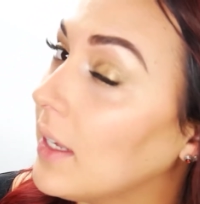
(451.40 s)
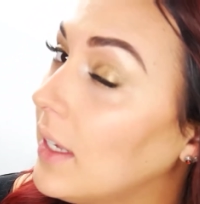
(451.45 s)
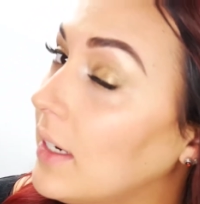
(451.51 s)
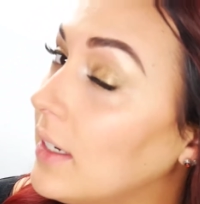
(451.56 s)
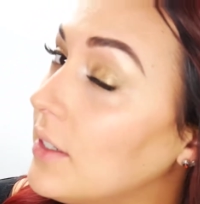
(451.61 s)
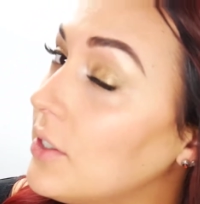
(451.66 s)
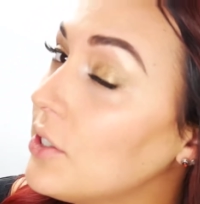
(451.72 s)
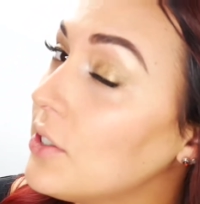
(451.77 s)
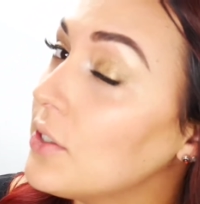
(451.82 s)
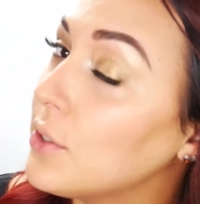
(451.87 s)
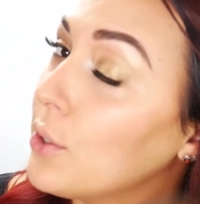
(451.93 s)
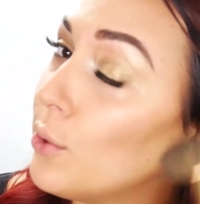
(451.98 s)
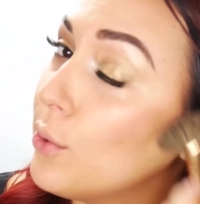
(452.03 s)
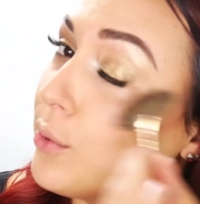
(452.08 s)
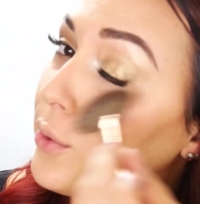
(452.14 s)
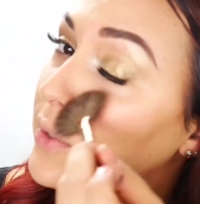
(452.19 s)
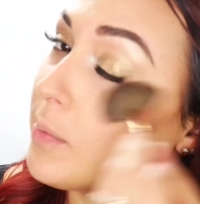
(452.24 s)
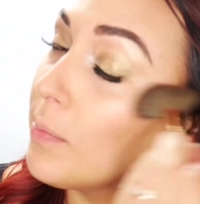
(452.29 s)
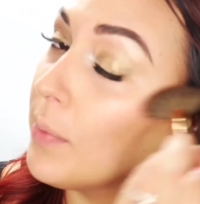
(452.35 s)
And it just
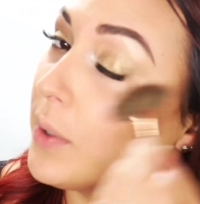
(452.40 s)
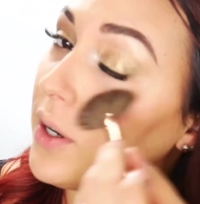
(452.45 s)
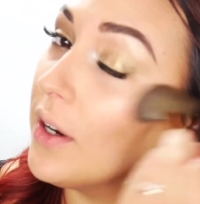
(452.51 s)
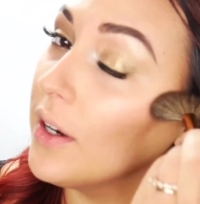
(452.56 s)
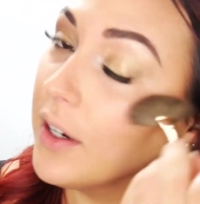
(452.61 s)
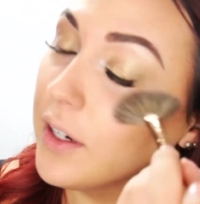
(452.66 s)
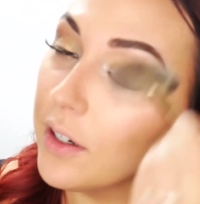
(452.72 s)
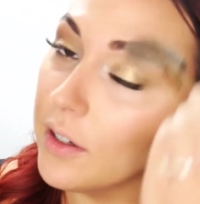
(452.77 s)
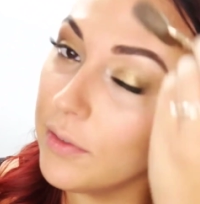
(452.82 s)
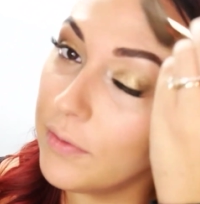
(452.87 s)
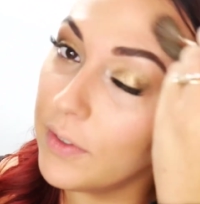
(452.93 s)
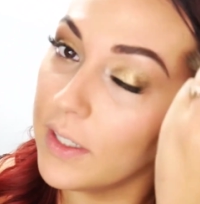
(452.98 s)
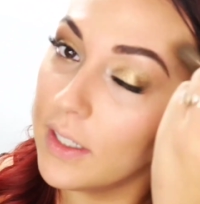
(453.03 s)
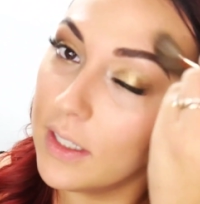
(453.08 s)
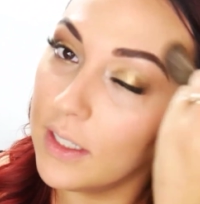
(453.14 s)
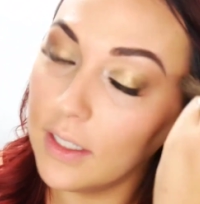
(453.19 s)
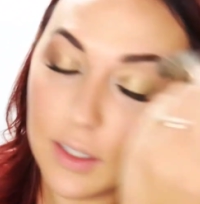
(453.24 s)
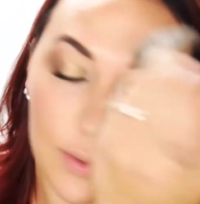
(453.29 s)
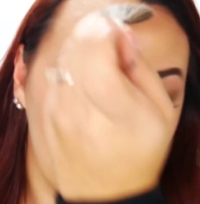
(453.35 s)
goes
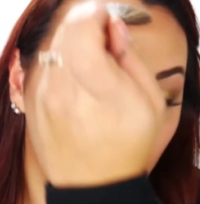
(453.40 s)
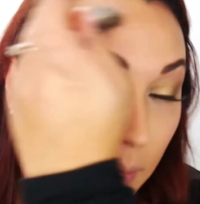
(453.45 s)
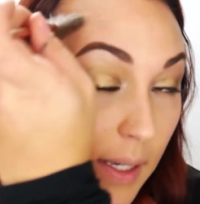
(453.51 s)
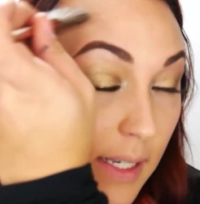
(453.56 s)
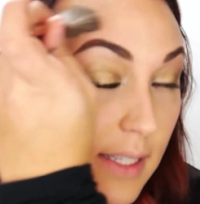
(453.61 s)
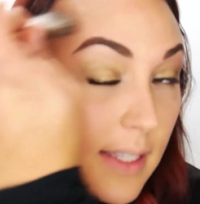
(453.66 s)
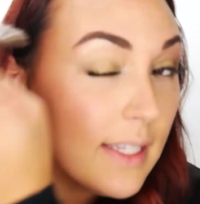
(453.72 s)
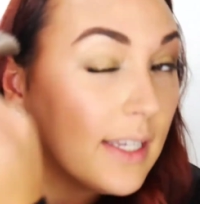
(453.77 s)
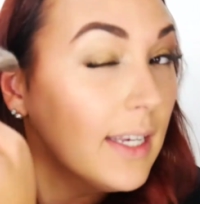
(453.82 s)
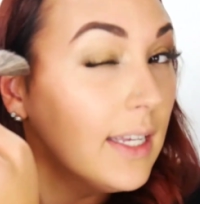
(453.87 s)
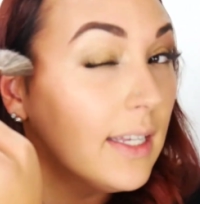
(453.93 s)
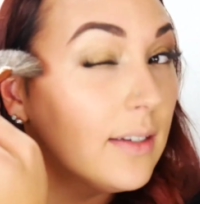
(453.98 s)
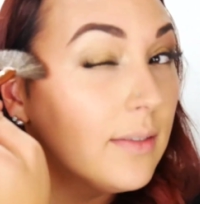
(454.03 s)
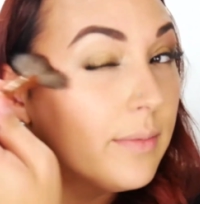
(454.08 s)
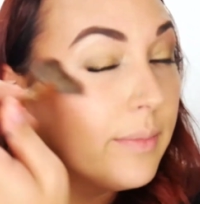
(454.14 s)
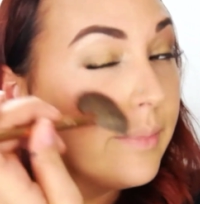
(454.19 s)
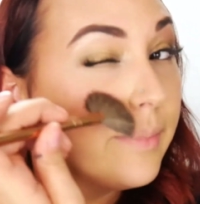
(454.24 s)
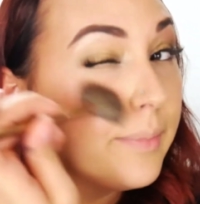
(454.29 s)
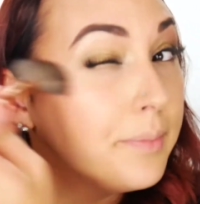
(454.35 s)
perfectly with my skin.